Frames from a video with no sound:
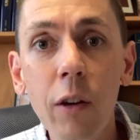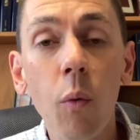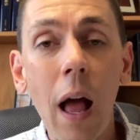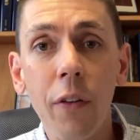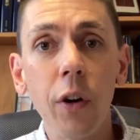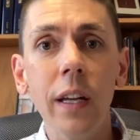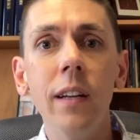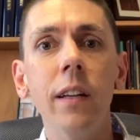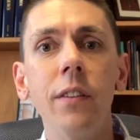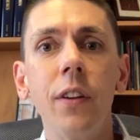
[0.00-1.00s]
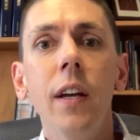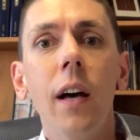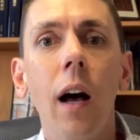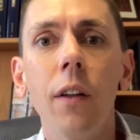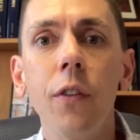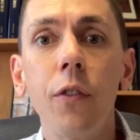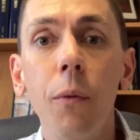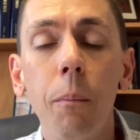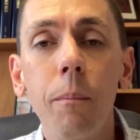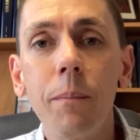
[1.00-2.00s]
Rather, it is uh,
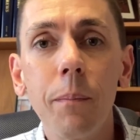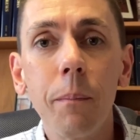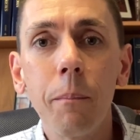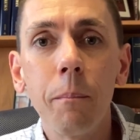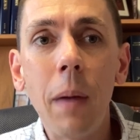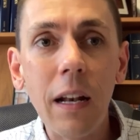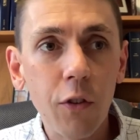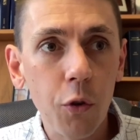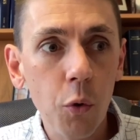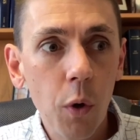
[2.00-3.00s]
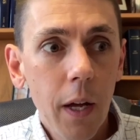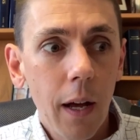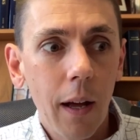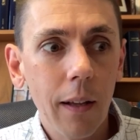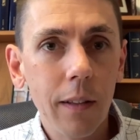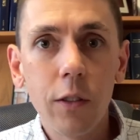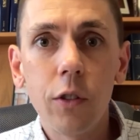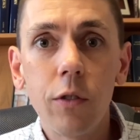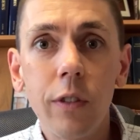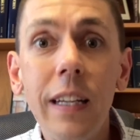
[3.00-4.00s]
so meant to uh,
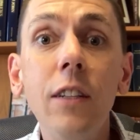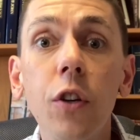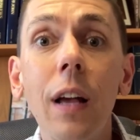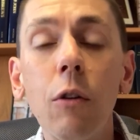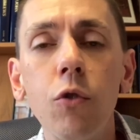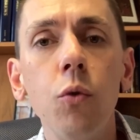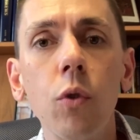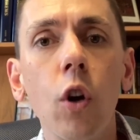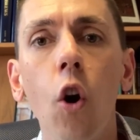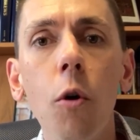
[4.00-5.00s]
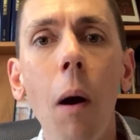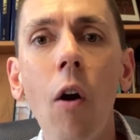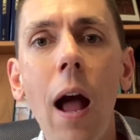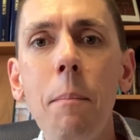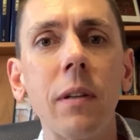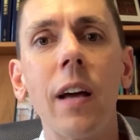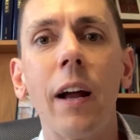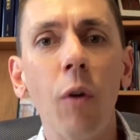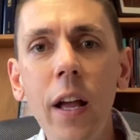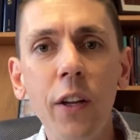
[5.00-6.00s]
teach us how to curb our appetite, right?